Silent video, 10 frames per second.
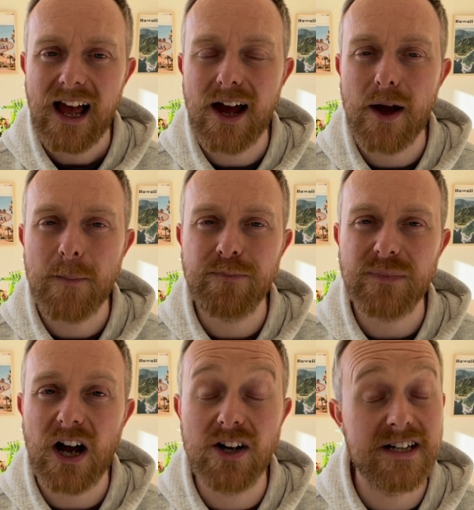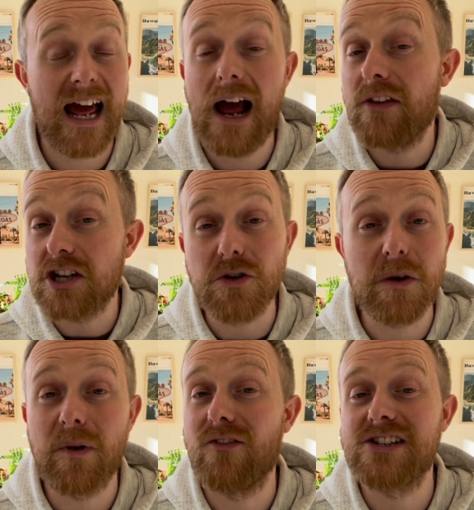Um, I don't know how they do
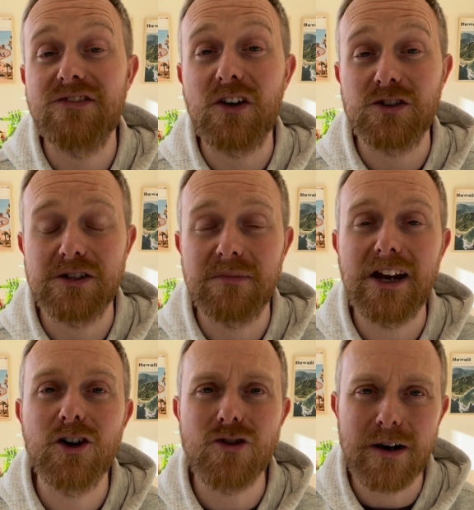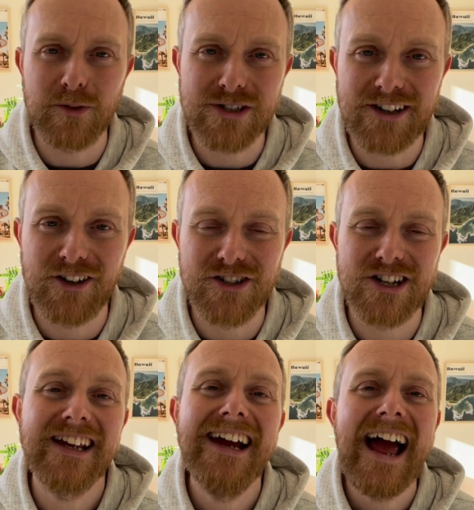it, but obviously they've got some incredible technology.